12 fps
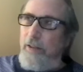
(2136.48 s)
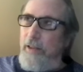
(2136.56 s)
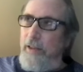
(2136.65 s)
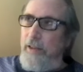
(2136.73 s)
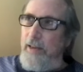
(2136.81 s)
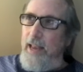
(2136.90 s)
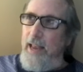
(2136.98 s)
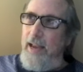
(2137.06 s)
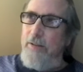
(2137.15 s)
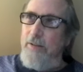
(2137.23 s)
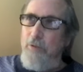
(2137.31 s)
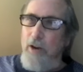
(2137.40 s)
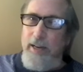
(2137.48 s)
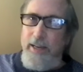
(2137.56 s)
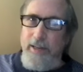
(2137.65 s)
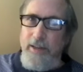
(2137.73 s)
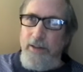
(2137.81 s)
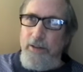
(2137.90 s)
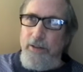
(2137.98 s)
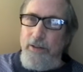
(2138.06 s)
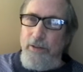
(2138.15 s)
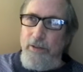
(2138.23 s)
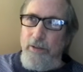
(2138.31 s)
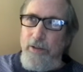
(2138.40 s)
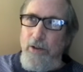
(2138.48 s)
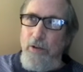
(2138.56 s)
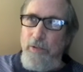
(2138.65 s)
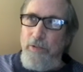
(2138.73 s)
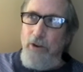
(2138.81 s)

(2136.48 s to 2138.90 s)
the handwriting goes